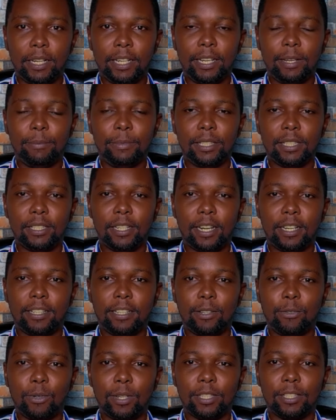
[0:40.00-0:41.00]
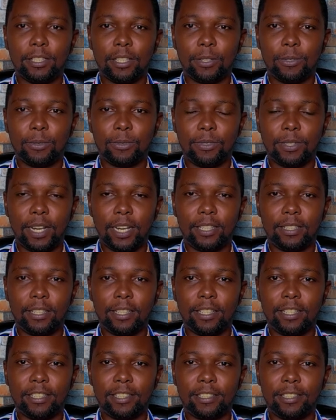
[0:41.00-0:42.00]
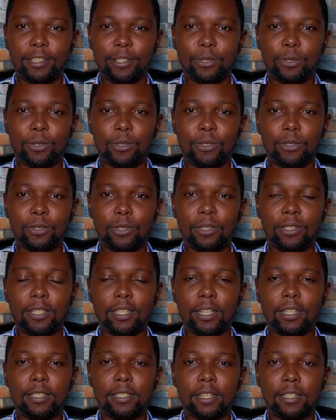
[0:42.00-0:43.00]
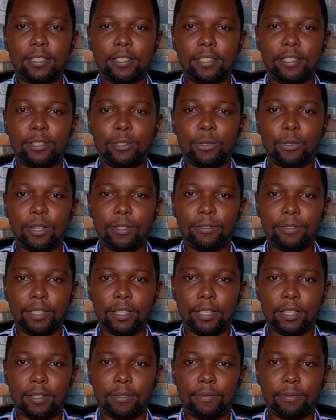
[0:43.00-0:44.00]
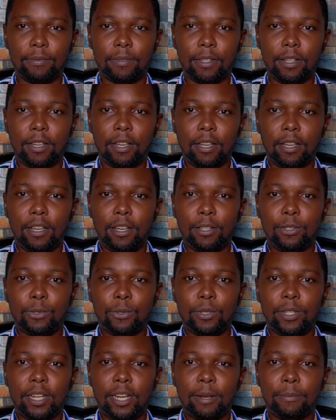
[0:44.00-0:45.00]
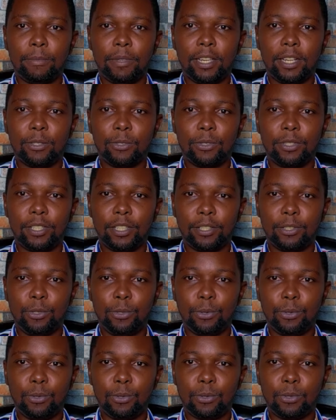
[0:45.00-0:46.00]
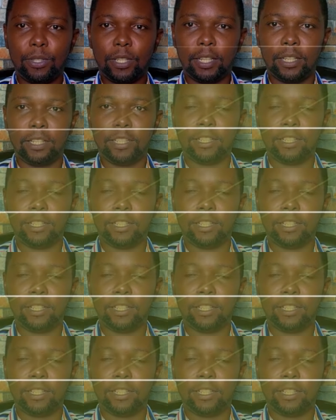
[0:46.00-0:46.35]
My name is Daniel Wanjau, a real estate consultant at KITO Africa. Today I'm here to take you through the